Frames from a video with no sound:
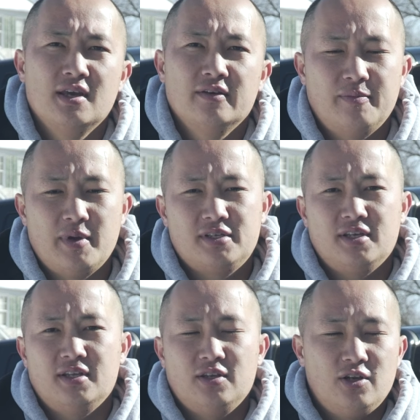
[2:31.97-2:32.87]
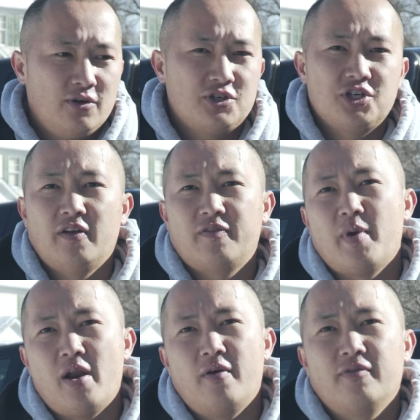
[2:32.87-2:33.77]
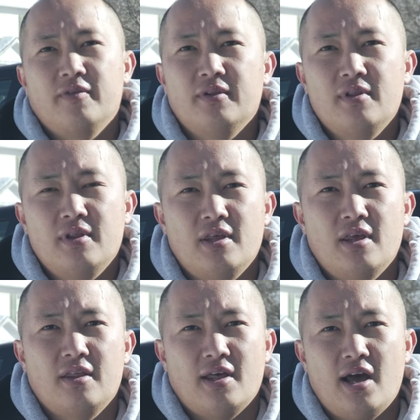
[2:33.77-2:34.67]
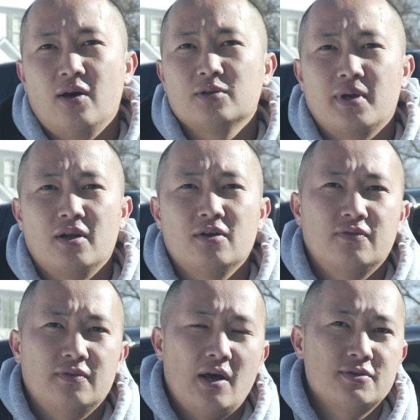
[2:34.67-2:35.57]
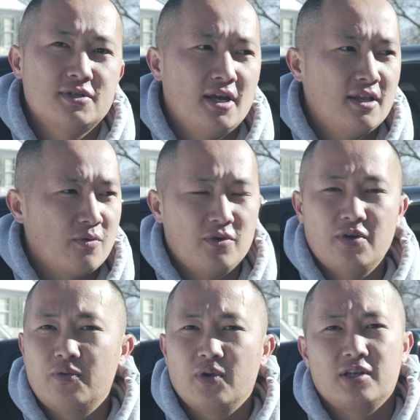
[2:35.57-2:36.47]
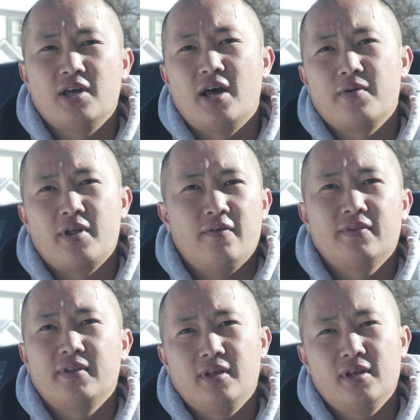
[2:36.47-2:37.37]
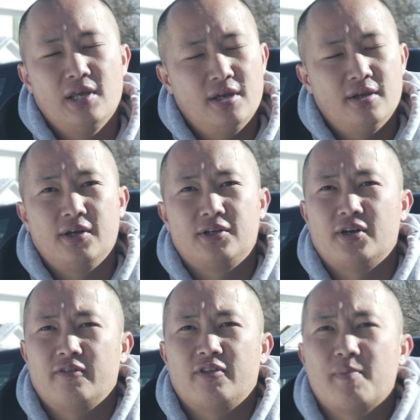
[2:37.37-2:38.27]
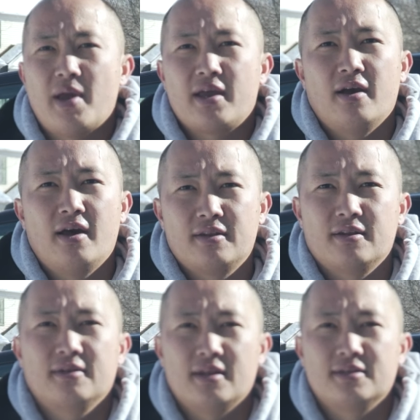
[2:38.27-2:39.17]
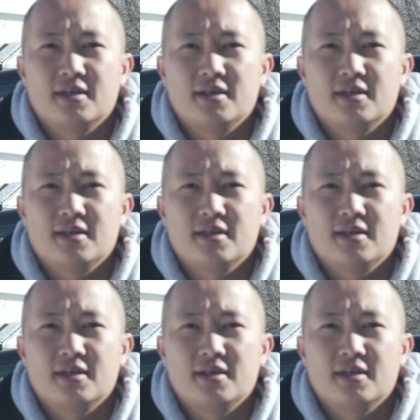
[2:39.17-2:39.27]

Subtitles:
If it makes it, you shut off the panel from the house panel from the outside, and then when you're really done with everything, you can turn everything back on and